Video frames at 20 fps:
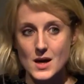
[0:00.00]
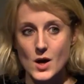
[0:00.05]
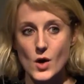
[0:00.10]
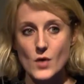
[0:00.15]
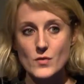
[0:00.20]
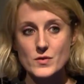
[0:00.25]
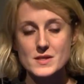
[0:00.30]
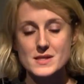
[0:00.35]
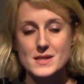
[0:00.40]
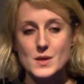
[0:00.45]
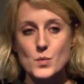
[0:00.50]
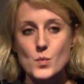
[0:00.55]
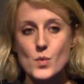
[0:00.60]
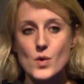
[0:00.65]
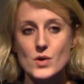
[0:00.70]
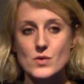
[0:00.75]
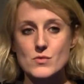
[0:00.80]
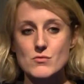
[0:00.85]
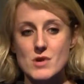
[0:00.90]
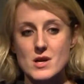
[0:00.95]
Obviously,
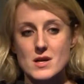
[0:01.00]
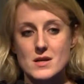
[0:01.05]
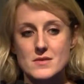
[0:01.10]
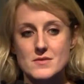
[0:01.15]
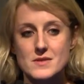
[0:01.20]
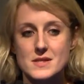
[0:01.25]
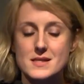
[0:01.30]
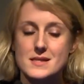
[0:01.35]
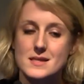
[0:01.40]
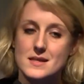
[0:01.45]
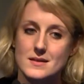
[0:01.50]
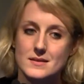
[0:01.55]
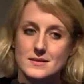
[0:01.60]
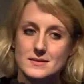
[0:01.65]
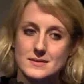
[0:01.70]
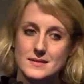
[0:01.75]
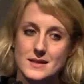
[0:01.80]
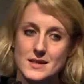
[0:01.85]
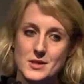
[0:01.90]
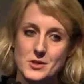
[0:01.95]
one run of a
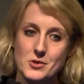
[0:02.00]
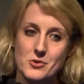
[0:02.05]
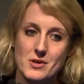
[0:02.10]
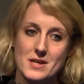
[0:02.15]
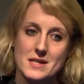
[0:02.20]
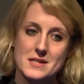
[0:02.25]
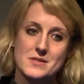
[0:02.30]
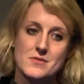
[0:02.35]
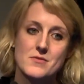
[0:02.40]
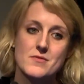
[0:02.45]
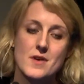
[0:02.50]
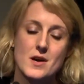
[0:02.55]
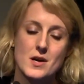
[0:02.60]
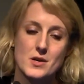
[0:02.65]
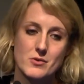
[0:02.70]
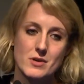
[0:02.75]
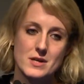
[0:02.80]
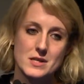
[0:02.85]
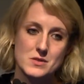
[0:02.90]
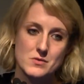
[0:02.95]
still creates a far
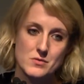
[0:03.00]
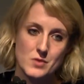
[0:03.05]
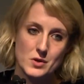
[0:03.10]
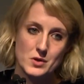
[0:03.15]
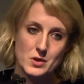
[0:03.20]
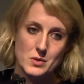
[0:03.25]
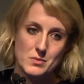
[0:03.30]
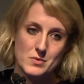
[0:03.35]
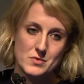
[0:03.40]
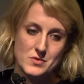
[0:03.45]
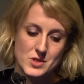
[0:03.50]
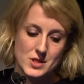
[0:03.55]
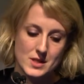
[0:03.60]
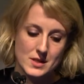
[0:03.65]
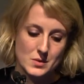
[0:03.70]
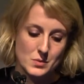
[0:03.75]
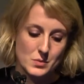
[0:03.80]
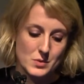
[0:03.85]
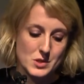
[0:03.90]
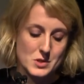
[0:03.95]
greater volume of
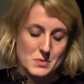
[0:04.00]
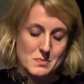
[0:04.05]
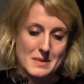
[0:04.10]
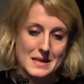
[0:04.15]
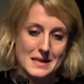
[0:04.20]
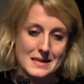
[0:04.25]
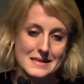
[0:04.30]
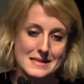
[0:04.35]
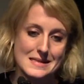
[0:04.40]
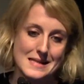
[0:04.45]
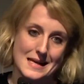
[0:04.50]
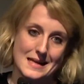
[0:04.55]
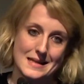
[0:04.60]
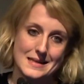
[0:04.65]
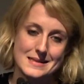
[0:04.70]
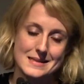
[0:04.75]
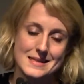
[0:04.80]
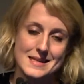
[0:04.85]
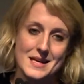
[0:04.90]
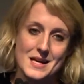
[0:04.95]
gin, which means
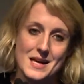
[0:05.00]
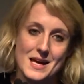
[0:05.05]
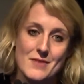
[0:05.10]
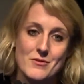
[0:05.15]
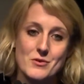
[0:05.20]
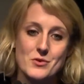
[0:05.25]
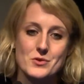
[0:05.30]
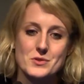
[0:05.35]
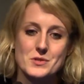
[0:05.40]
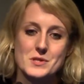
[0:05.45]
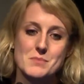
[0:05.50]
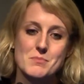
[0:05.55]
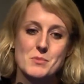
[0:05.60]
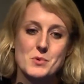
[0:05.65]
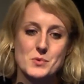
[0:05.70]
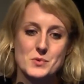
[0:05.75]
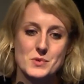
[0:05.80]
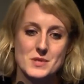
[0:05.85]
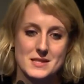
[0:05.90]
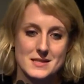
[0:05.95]
that if you're a
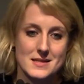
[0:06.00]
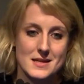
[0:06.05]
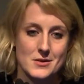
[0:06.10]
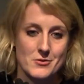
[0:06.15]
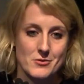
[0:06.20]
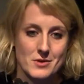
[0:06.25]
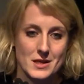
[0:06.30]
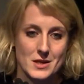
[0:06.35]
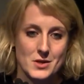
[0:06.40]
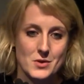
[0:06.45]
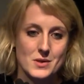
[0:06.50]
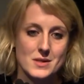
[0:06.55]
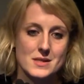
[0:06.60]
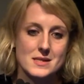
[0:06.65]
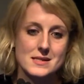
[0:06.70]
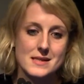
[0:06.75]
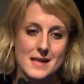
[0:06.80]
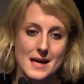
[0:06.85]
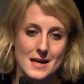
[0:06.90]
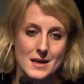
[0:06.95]
small distillery, you can
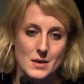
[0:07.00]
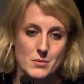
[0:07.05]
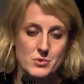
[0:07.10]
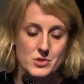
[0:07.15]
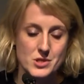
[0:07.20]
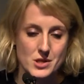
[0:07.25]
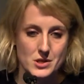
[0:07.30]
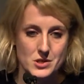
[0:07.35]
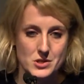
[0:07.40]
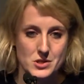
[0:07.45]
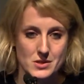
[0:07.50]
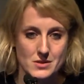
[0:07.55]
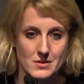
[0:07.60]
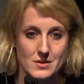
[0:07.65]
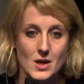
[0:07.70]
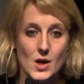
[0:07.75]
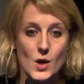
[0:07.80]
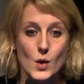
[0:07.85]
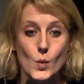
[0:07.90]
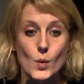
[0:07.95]
scale up production
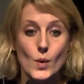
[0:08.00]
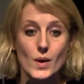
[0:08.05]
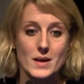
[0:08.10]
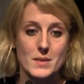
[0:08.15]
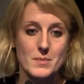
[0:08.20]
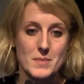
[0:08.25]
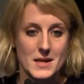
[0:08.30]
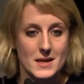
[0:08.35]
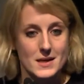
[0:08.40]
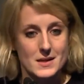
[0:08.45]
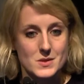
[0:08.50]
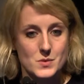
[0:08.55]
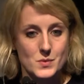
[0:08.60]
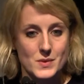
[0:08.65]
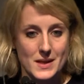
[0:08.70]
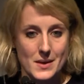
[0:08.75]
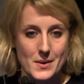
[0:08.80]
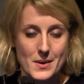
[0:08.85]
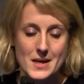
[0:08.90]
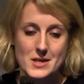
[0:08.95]
quite a bit
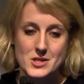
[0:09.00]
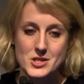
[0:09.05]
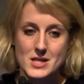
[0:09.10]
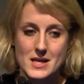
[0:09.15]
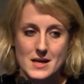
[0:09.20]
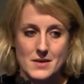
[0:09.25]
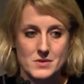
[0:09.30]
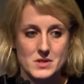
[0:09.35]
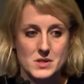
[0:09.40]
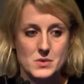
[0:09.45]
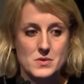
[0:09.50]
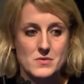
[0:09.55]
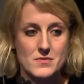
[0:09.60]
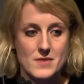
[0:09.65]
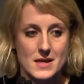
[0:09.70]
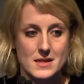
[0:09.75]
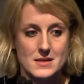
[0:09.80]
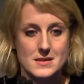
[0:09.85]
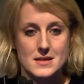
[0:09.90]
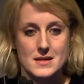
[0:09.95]
without actually having to
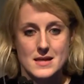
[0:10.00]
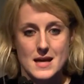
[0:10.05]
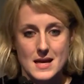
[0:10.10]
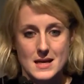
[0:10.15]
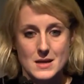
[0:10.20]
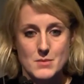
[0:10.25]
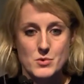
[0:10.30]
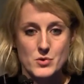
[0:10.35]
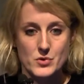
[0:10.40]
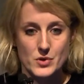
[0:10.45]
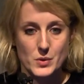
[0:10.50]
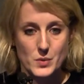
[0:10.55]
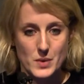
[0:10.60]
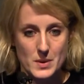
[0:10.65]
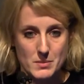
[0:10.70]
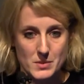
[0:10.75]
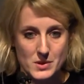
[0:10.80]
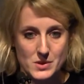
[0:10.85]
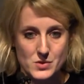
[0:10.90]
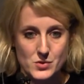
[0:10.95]
invest in any more
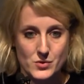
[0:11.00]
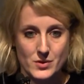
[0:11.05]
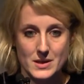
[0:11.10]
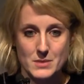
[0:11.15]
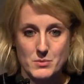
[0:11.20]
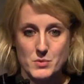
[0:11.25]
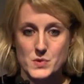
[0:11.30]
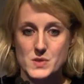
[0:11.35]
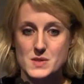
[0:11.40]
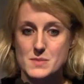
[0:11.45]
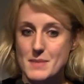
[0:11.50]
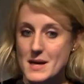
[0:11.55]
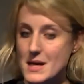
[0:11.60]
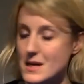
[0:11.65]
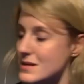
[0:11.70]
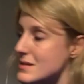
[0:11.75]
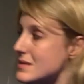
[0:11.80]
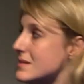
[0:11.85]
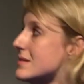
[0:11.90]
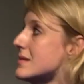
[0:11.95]
equipment or any more
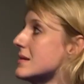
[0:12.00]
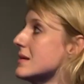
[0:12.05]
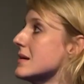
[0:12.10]
space.